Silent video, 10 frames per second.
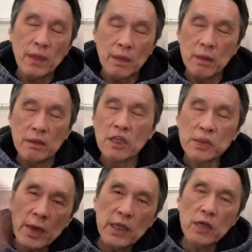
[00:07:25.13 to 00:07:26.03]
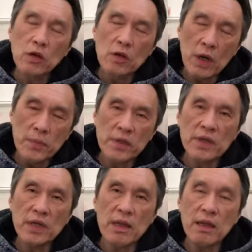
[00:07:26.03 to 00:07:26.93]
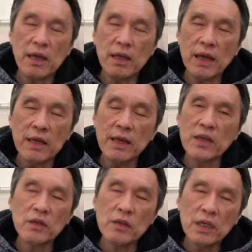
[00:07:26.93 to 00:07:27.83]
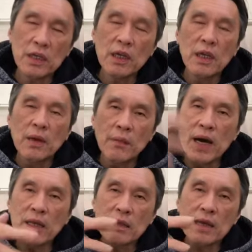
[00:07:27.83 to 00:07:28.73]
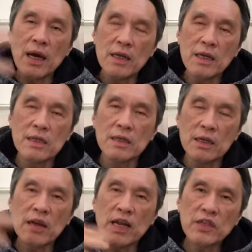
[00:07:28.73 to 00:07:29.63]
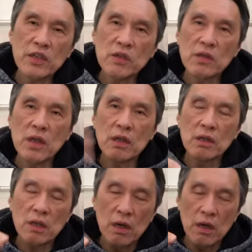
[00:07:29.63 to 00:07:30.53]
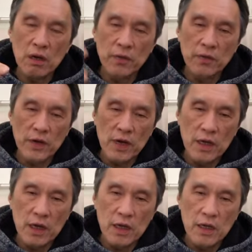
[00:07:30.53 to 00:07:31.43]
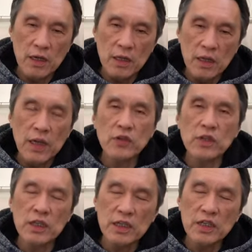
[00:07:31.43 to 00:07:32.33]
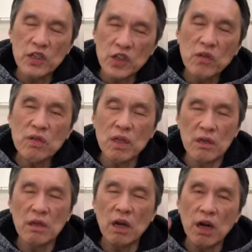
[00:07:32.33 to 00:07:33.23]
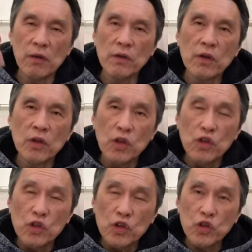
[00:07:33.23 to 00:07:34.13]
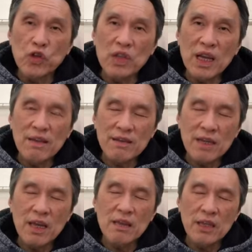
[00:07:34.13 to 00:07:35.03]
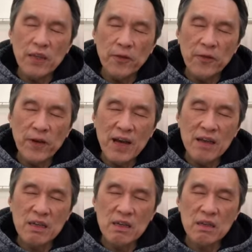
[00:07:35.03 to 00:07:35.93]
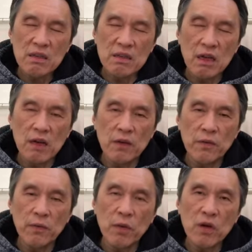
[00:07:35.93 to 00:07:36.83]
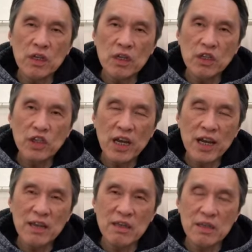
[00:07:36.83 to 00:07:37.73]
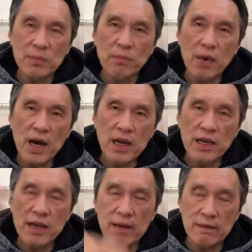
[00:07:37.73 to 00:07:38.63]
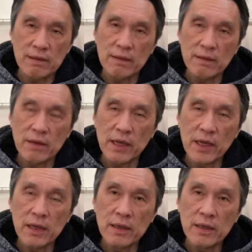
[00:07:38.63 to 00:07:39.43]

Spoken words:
6 months ago, I presented, and actually, Ma Li Tang is the grand student of, is the student of Sun Yat-sen, the fathers of modern China's bodyguard. Okay,